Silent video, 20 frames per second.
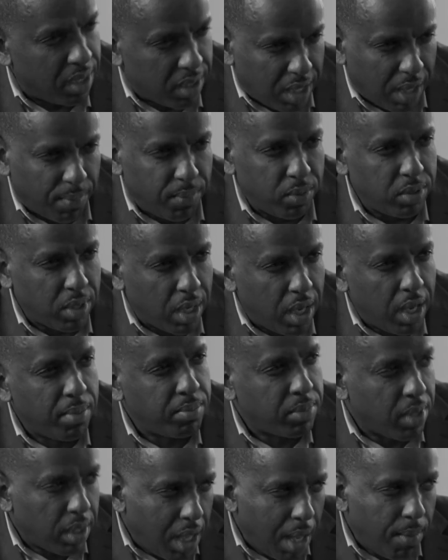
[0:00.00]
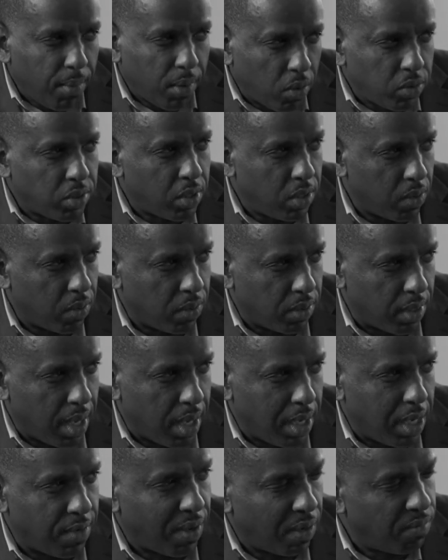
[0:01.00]
and a couple of times I came close to doing
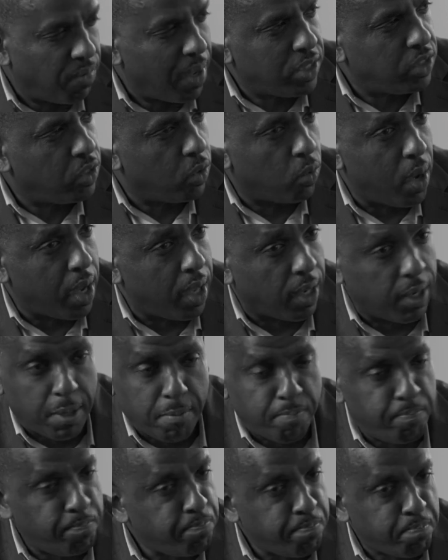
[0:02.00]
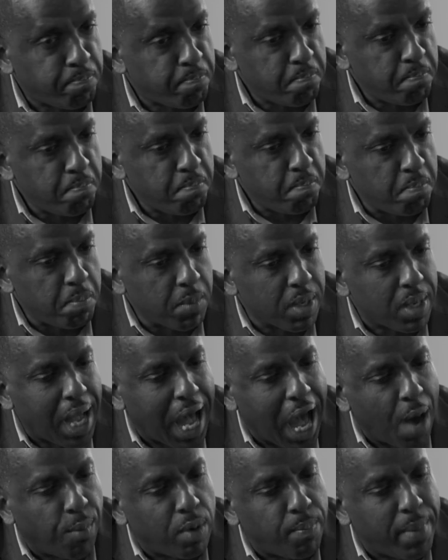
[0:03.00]
that. If I advanced too quickly,
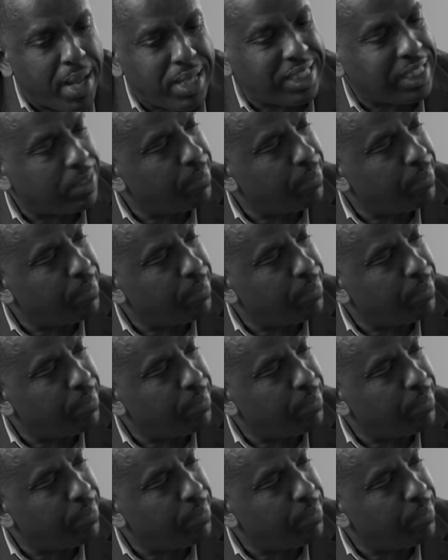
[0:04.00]
I would have made